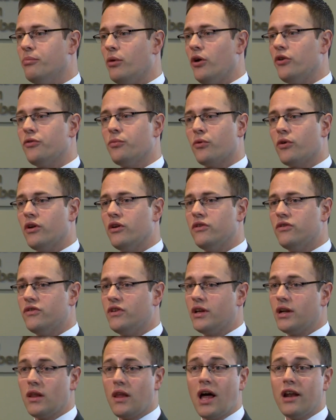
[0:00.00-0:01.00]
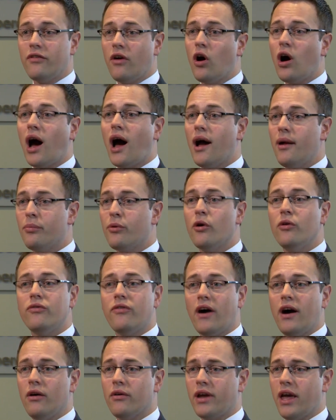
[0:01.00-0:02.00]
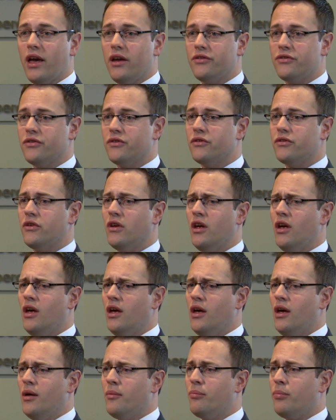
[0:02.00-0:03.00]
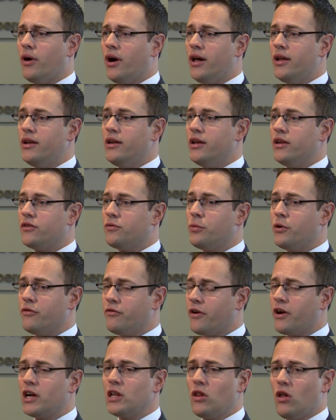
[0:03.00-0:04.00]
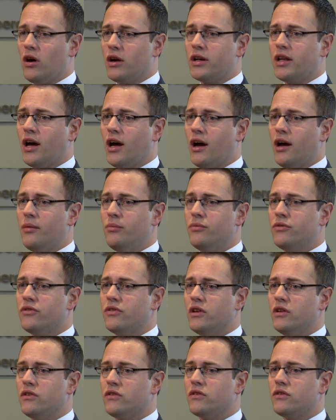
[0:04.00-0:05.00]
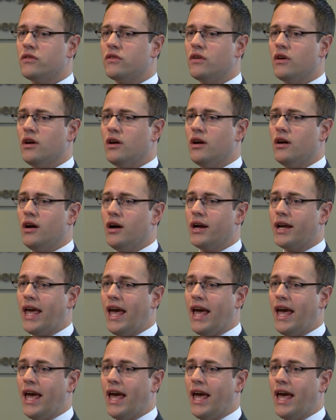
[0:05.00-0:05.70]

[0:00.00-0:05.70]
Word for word: Baltimore has seen a lot of high profile cases, but it's been a very long time since uh, a